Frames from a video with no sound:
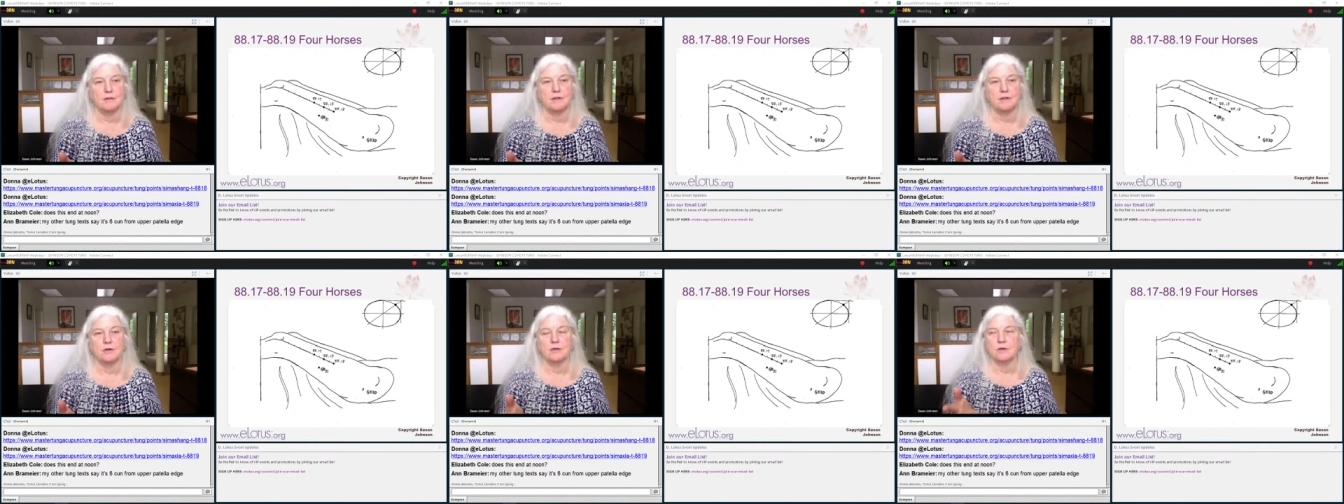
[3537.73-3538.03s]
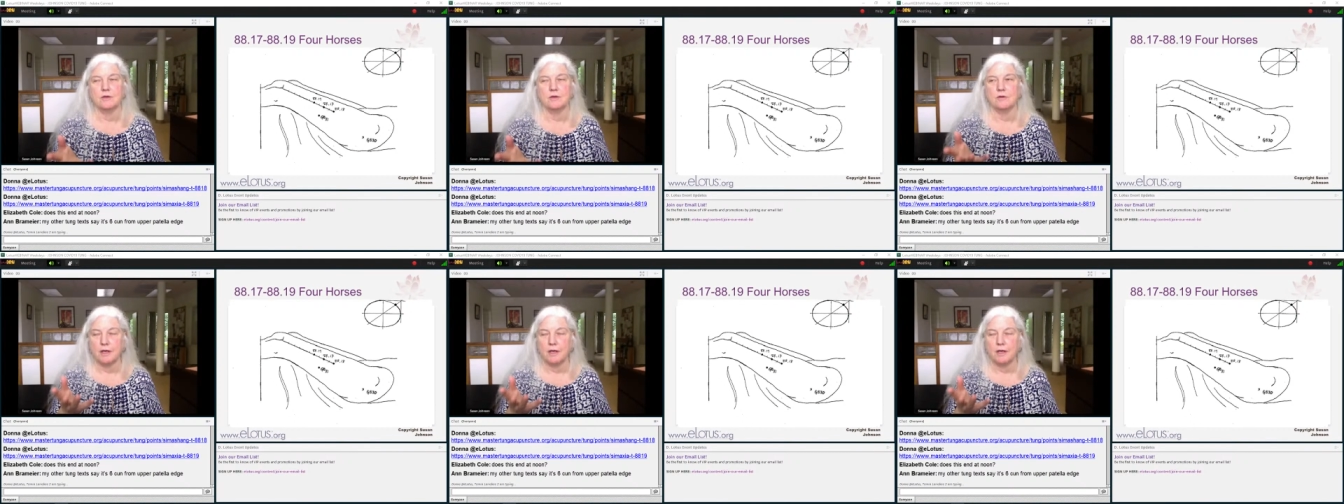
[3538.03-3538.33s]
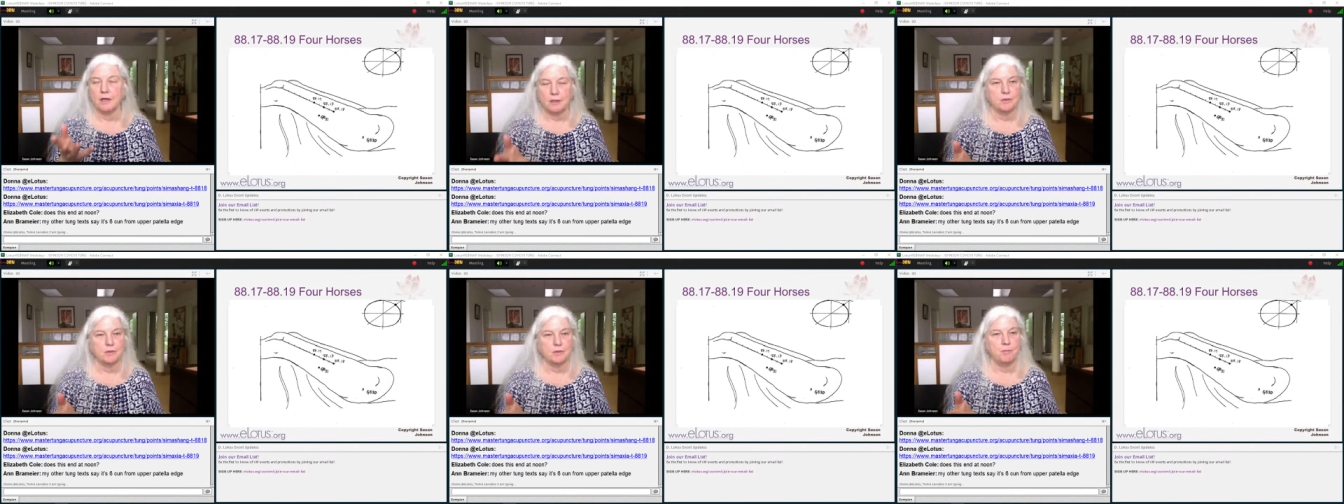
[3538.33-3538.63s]
they're
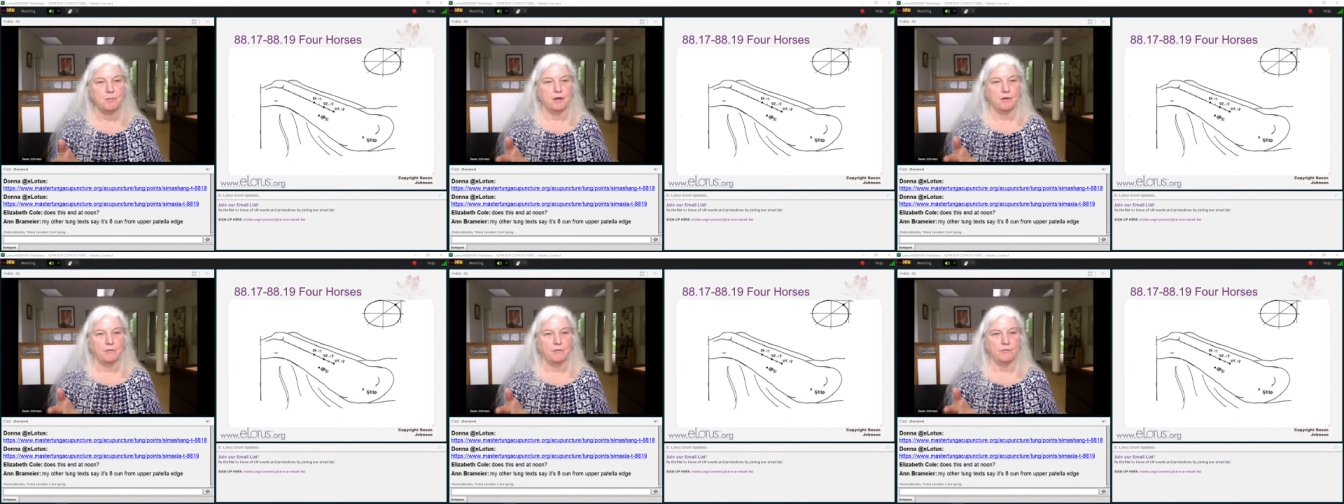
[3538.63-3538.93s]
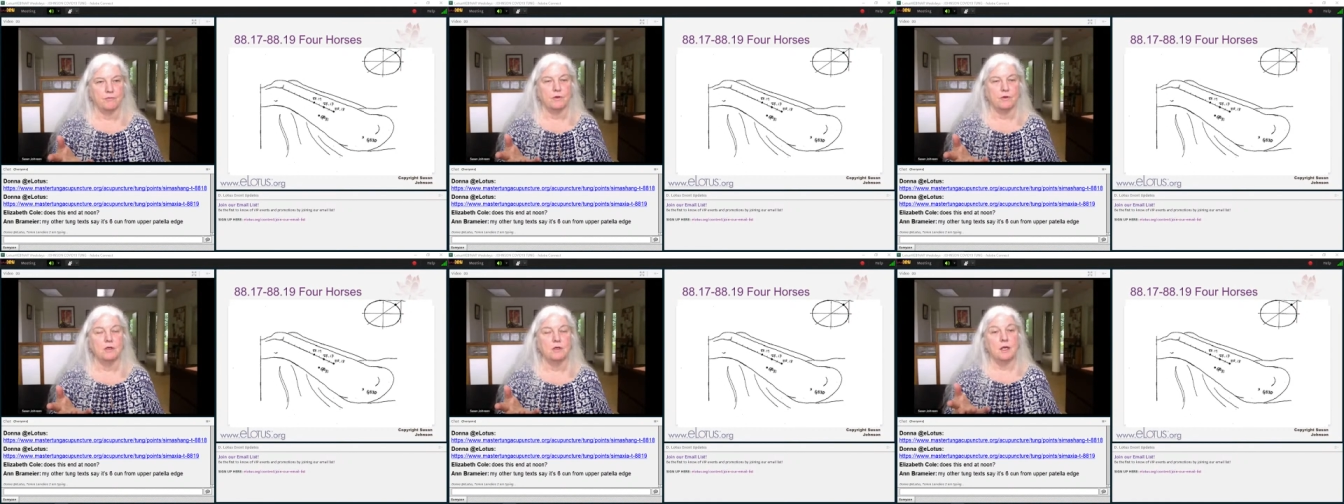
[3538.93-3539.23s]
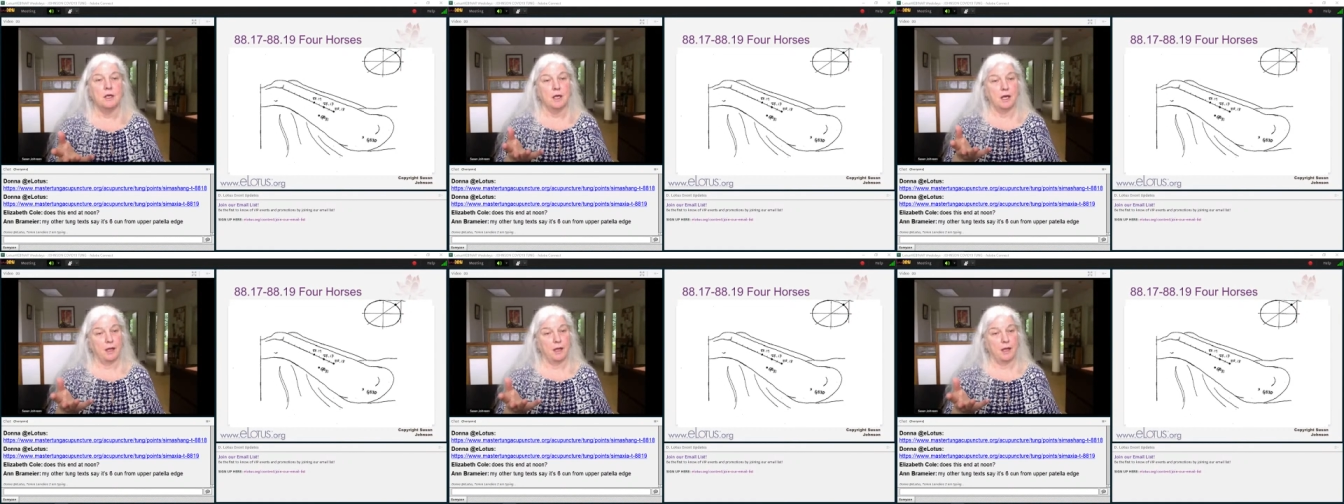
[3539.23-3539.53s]
incredibly powerful.
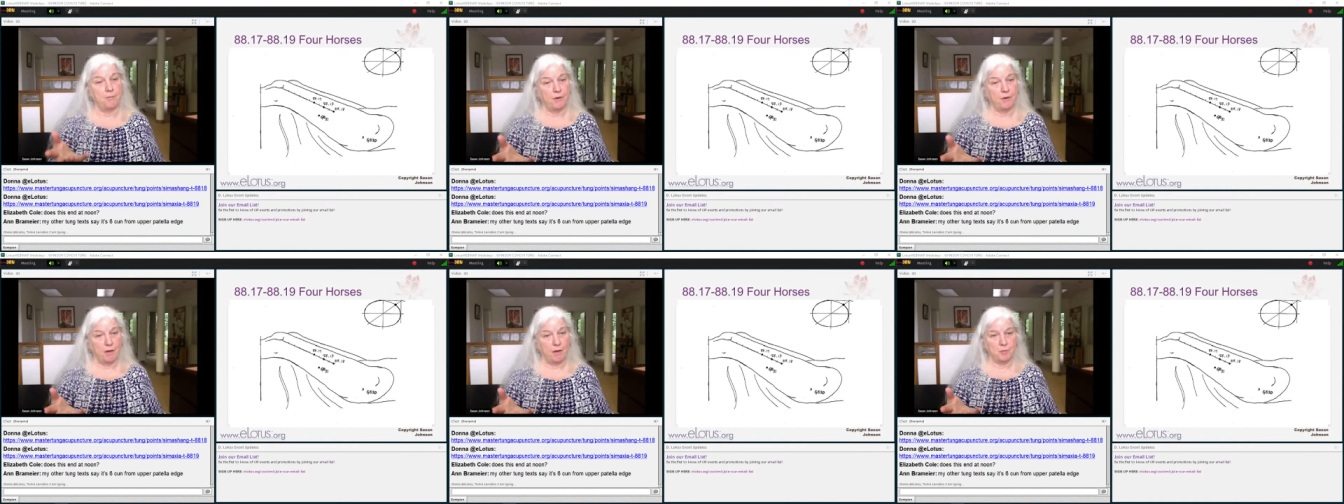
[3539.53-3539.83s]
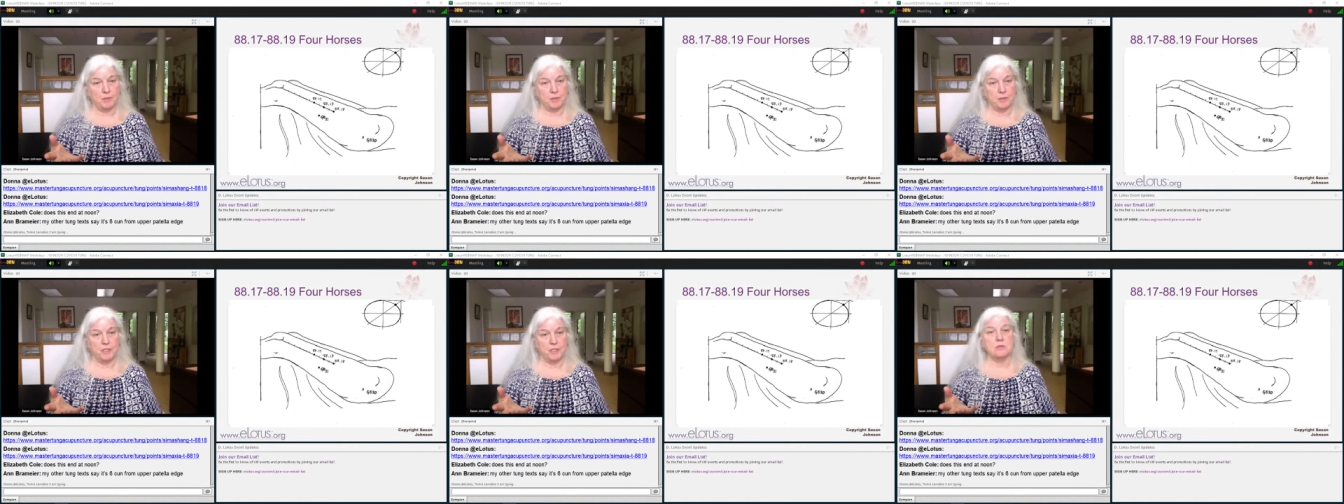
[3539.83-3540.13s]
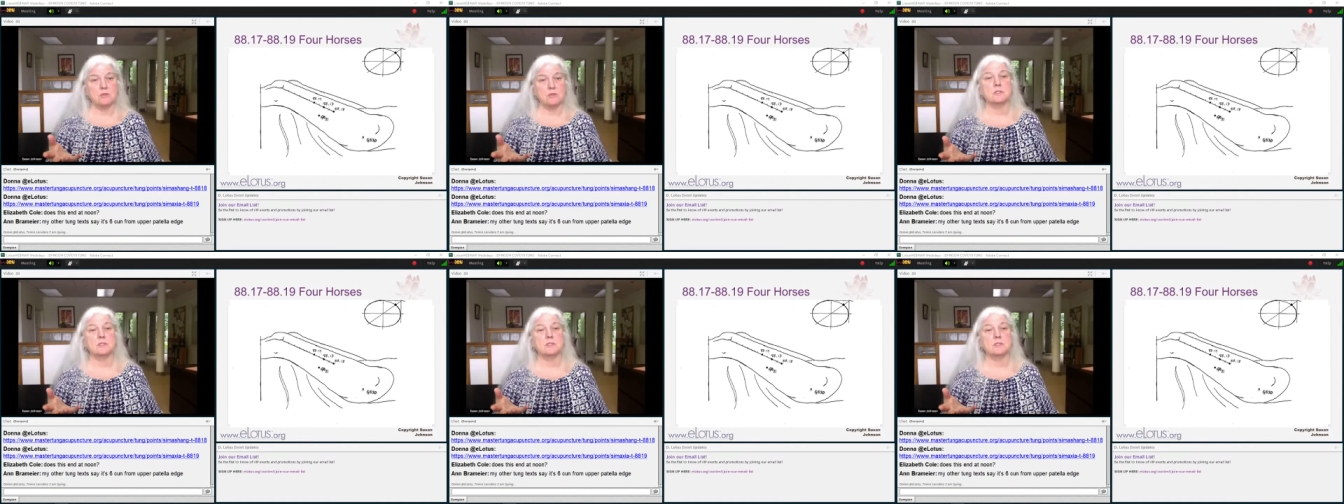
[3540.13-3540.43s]
I probably
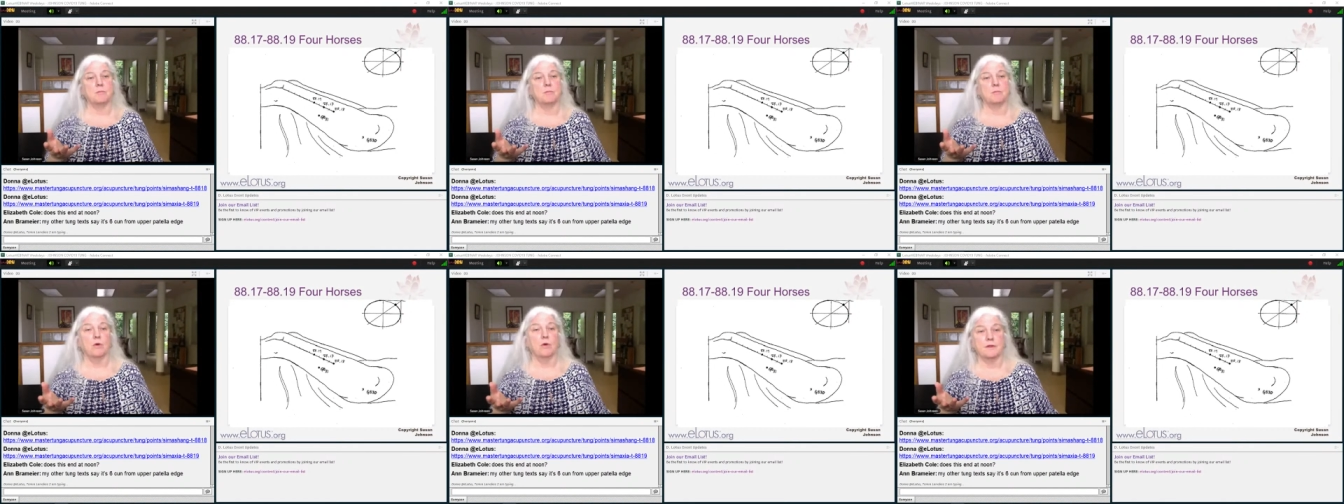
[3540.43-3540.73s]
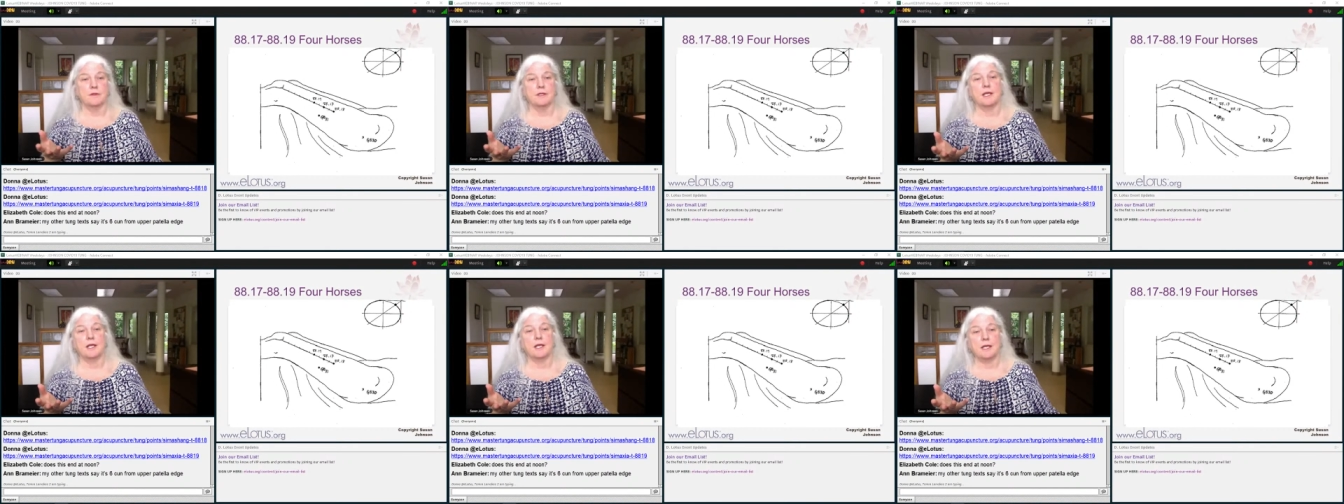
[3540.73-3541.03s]
use them more than